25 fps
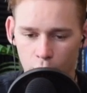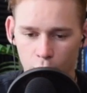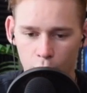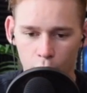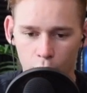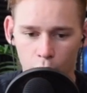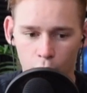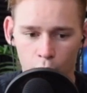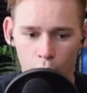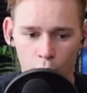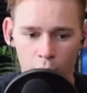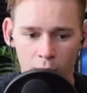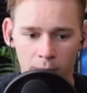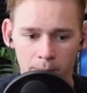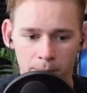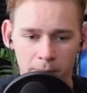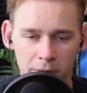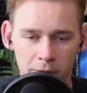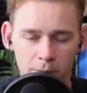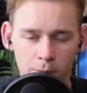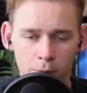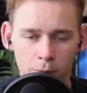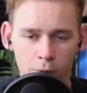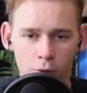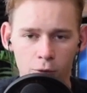when
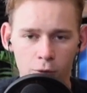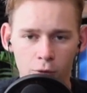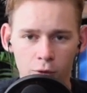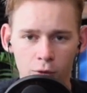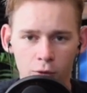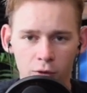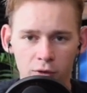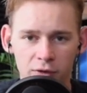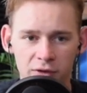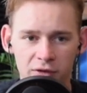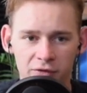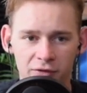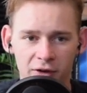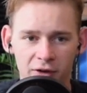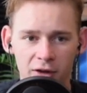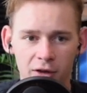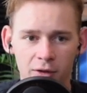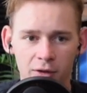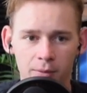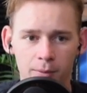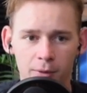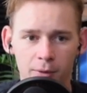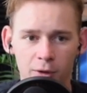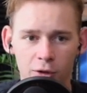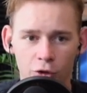people
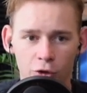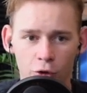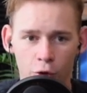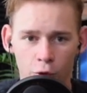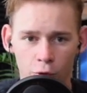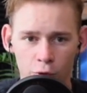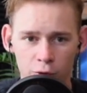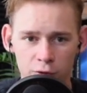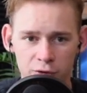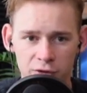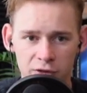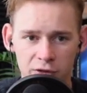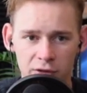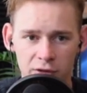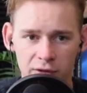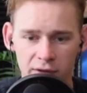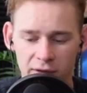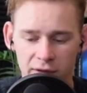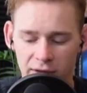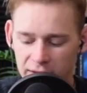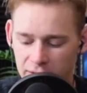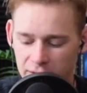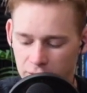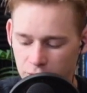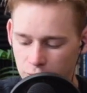develop goals,
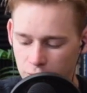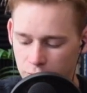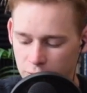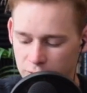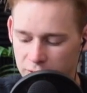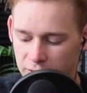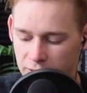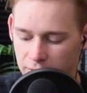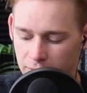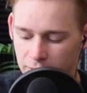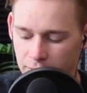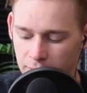they use,